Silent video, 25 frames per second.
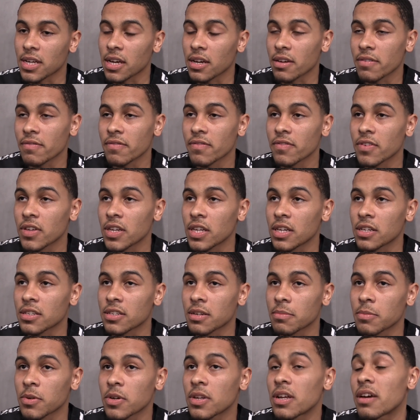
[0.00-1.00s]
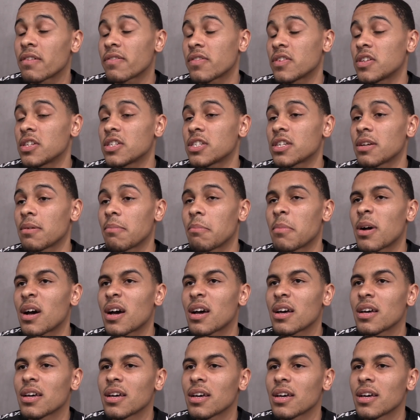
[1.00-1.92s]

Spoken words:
can finish, I'm good at finishing, but